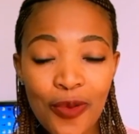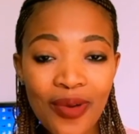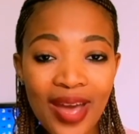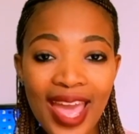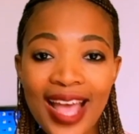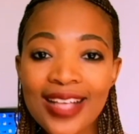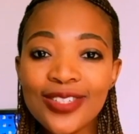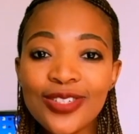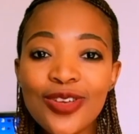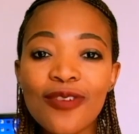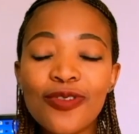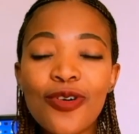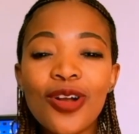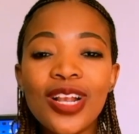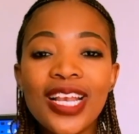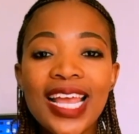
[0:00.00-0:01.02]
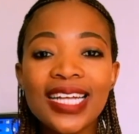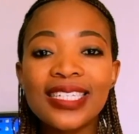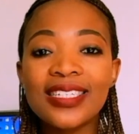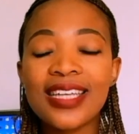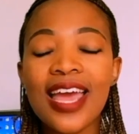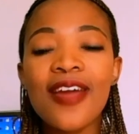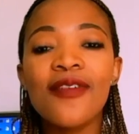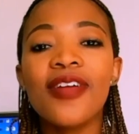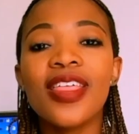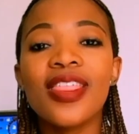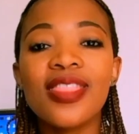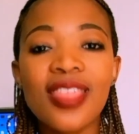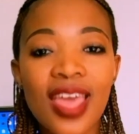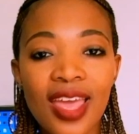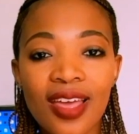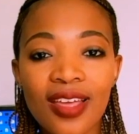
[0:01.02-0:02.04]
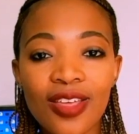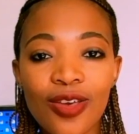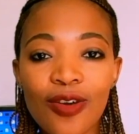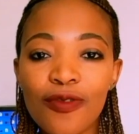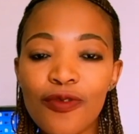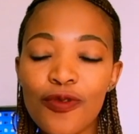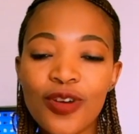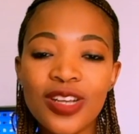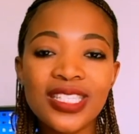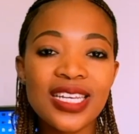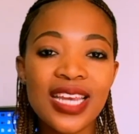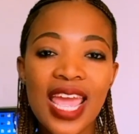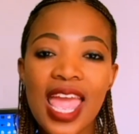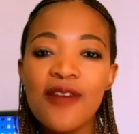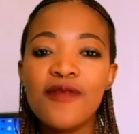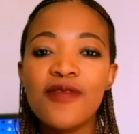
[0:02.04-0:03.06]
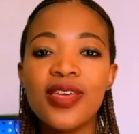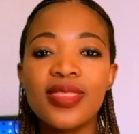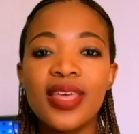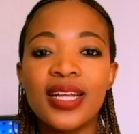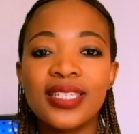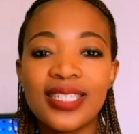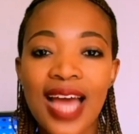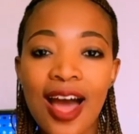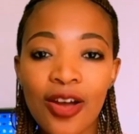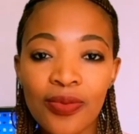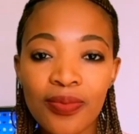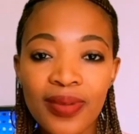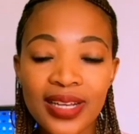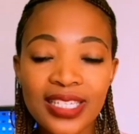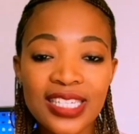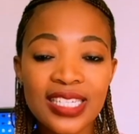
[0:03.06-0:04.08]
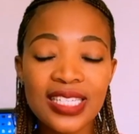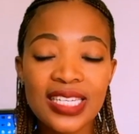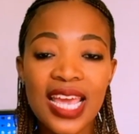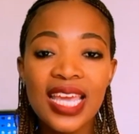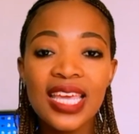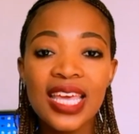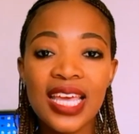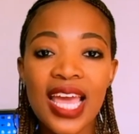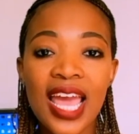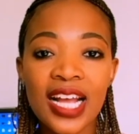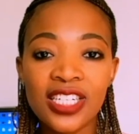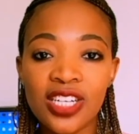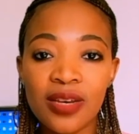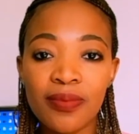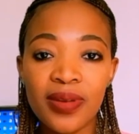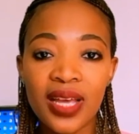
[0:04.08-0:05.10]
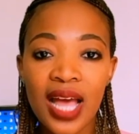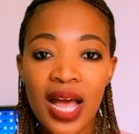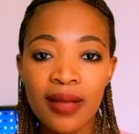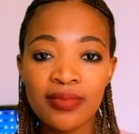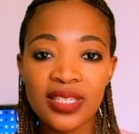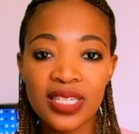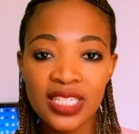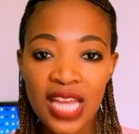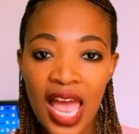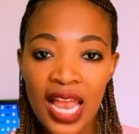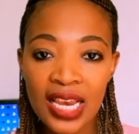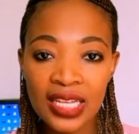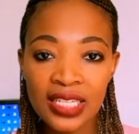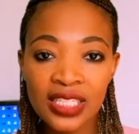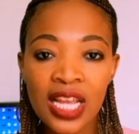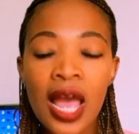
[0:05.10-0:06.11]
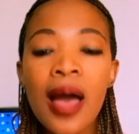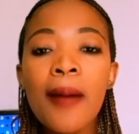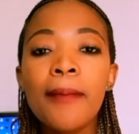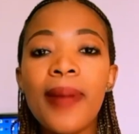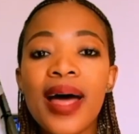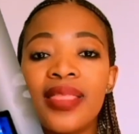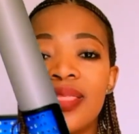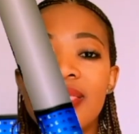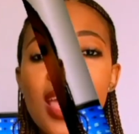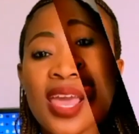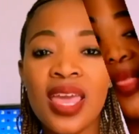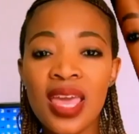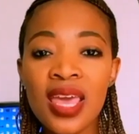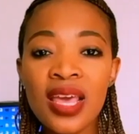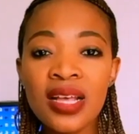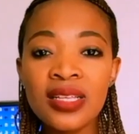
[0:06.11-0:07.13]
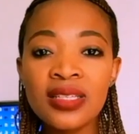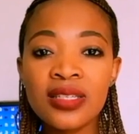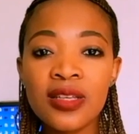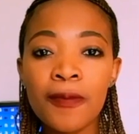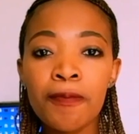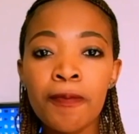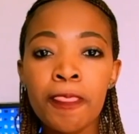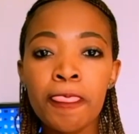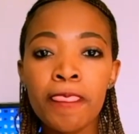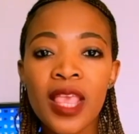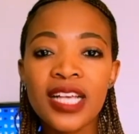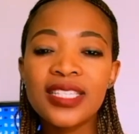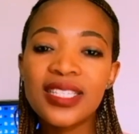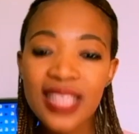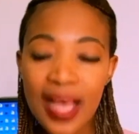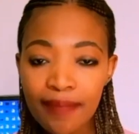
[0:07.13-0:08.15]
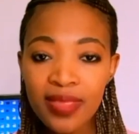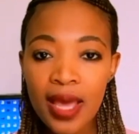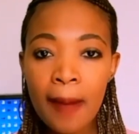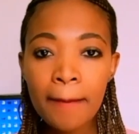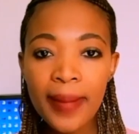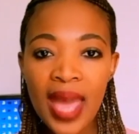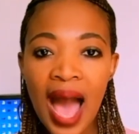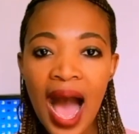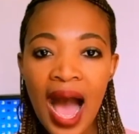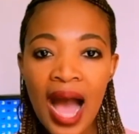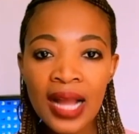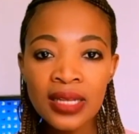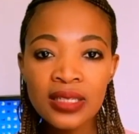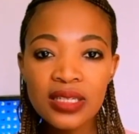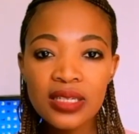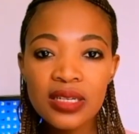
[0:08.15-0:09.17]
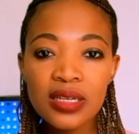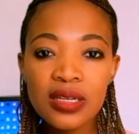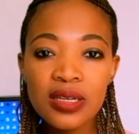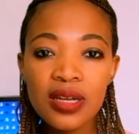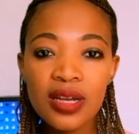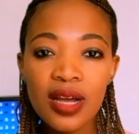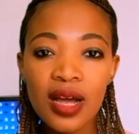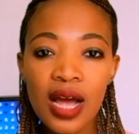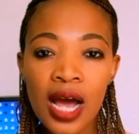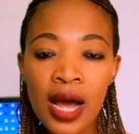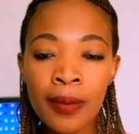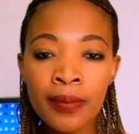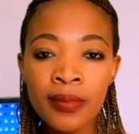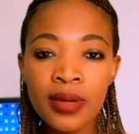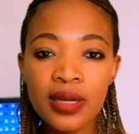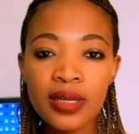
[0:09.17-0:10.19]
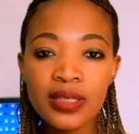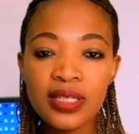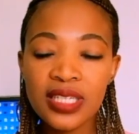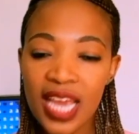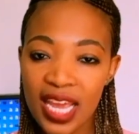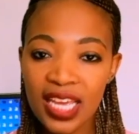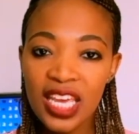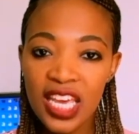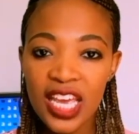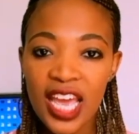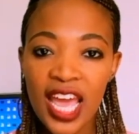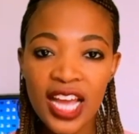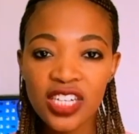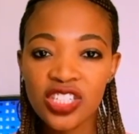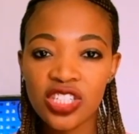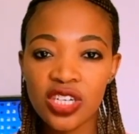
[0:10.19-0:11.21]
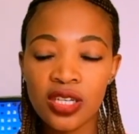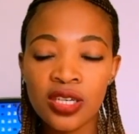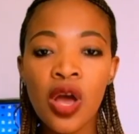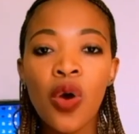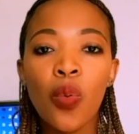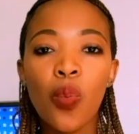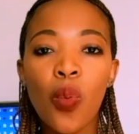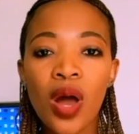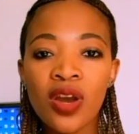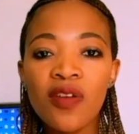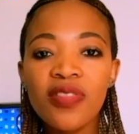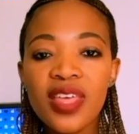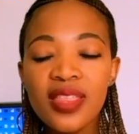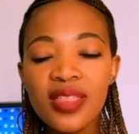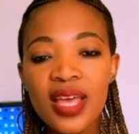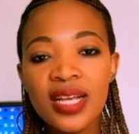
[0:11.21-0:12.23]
whereas you have collected everything, you have written everything down, but taking action becomes a challenge. But there is something behind taking action. One of the